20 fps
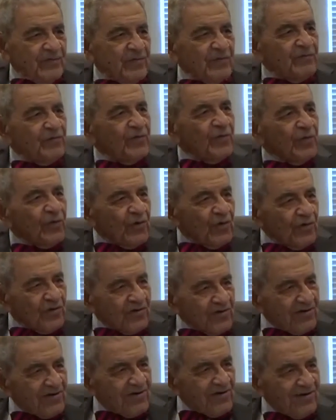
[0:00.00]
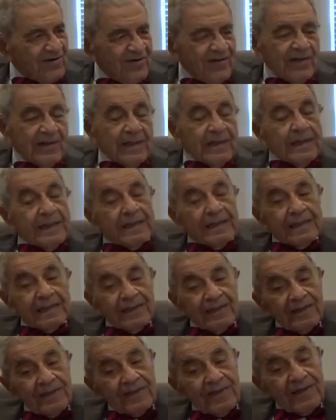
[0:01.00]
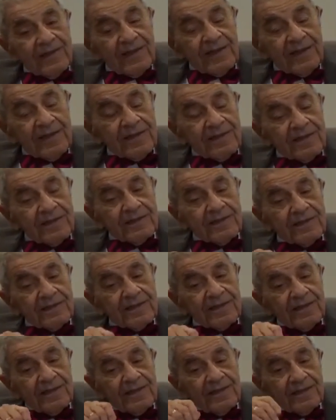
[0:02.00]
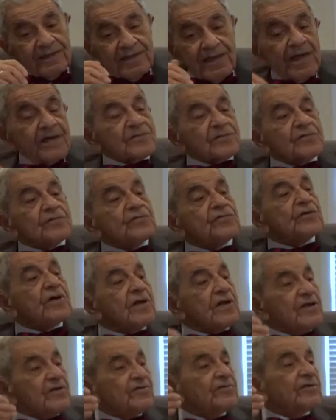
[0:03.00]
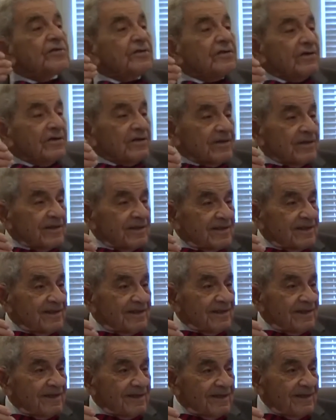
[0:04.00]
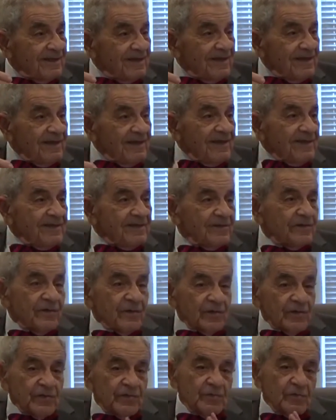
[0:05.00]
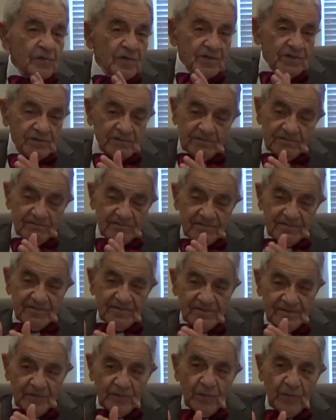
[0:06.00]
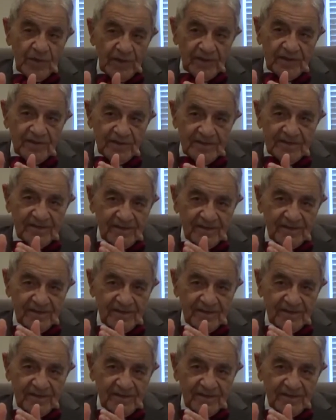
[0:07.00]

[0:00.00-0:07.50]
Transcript: floor, and it has insulation now. So it was quite